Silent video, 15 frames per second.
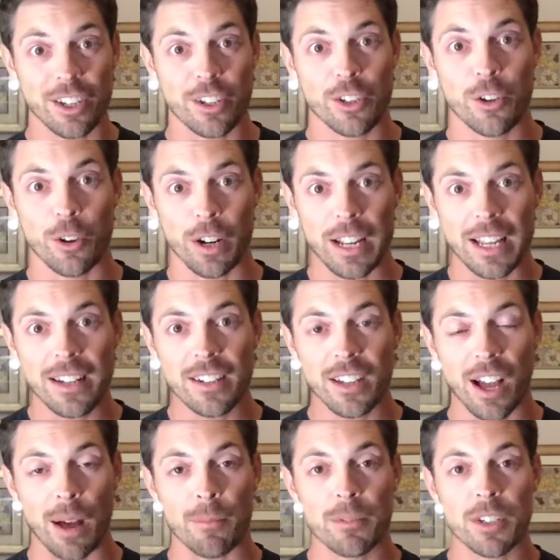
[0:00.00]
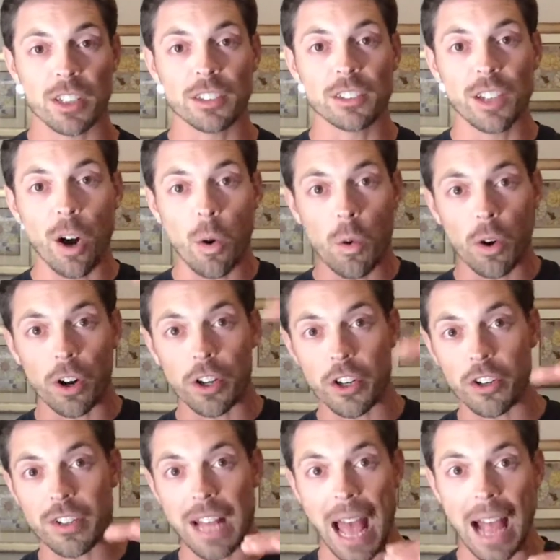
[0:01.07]
your income to lower
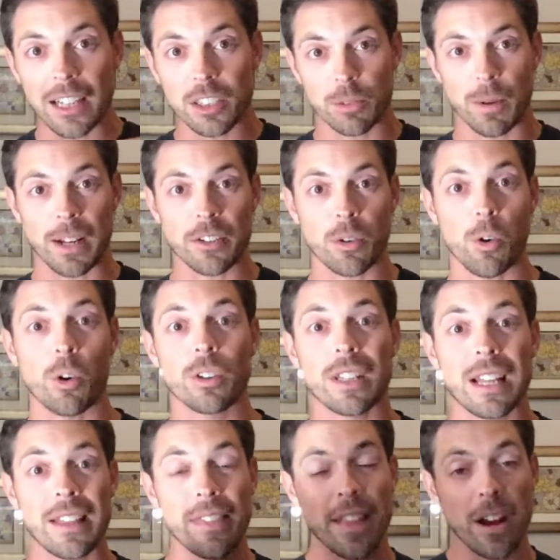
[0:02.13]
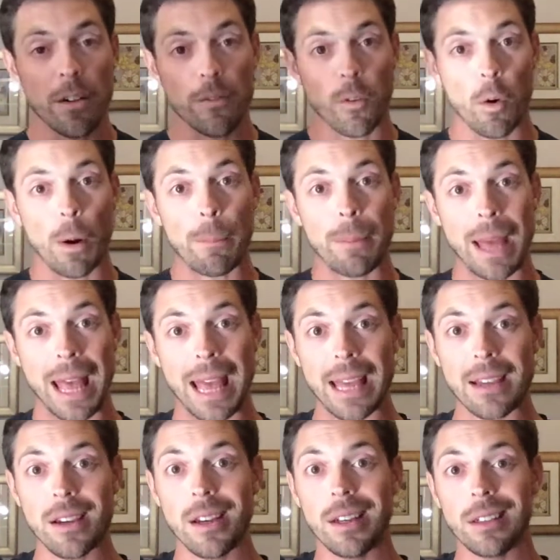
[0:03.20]
your tax threshold and therefore
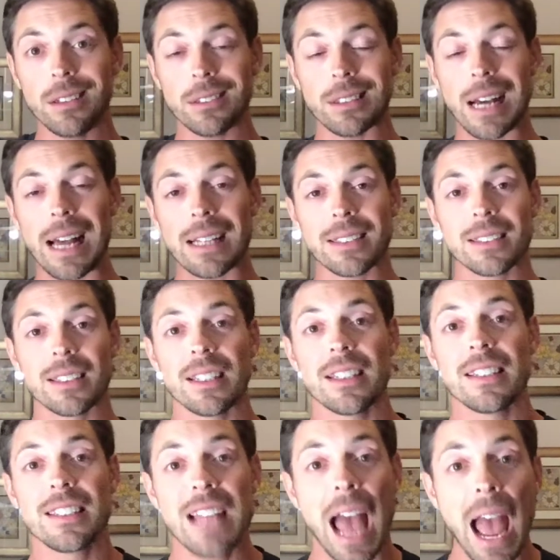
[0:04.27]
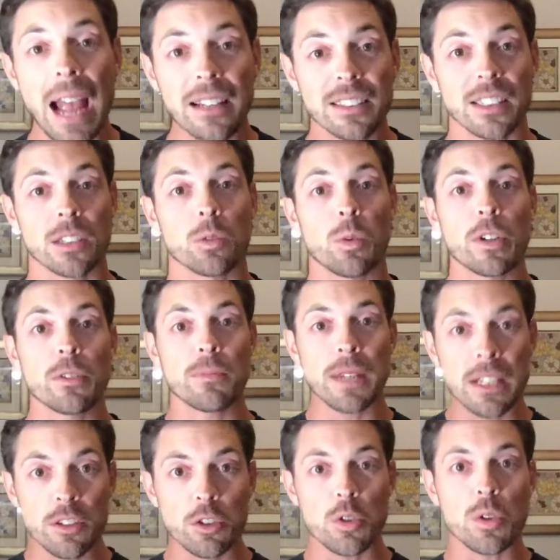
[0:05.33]
pay less taxes, which
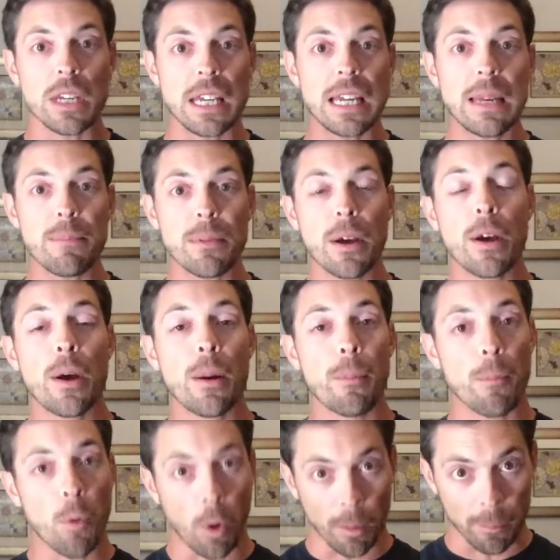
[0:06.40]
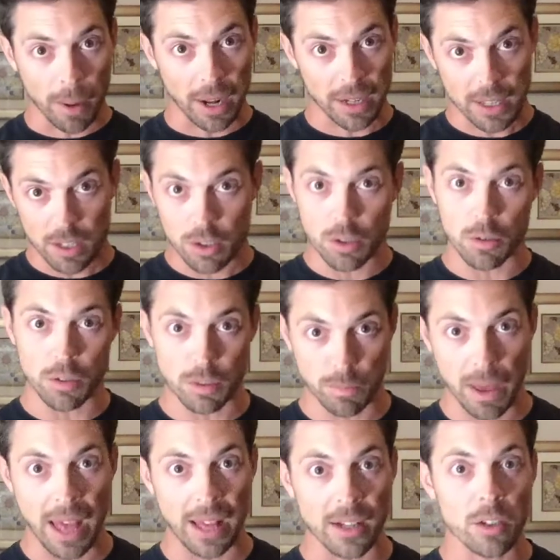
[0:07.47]
means you keep more money to
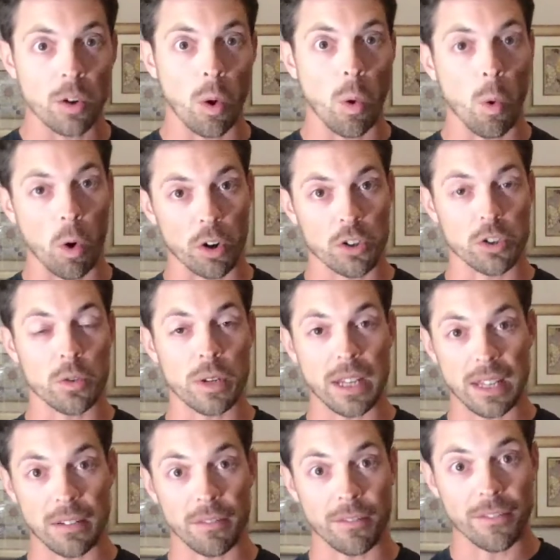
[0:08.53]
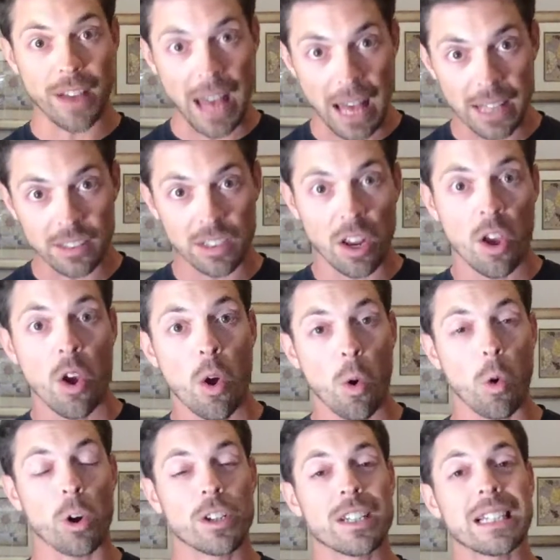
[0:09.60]
spend or to invest
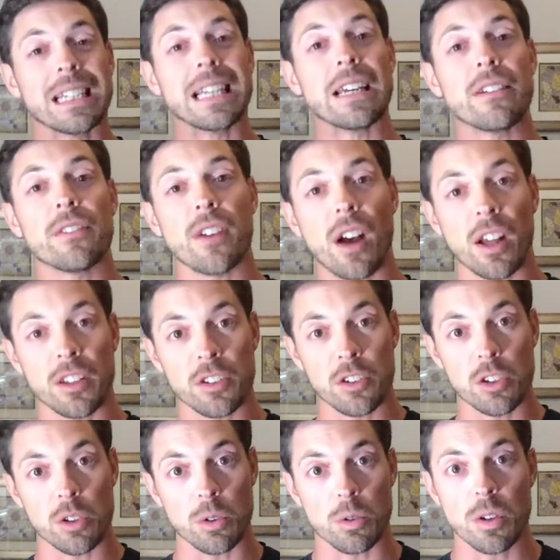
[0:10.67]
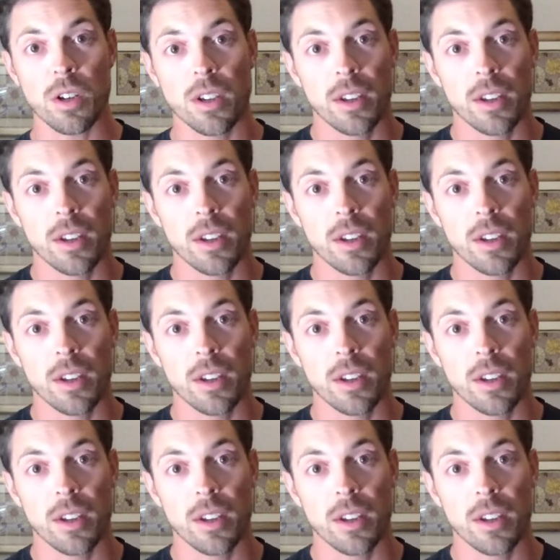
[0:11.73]
or to give unto